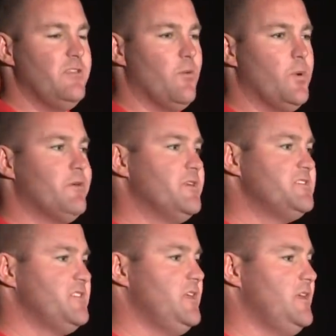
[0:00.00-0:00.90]
that we
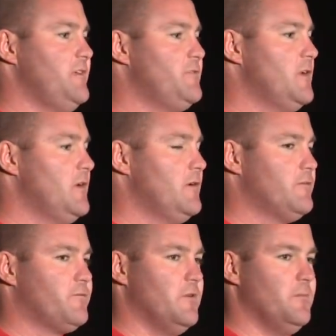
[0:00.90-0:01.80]
received
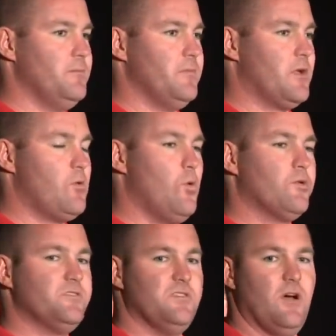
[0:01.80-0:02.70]
from the
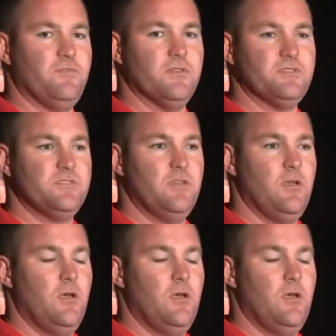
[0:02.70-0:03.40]
coroner's office,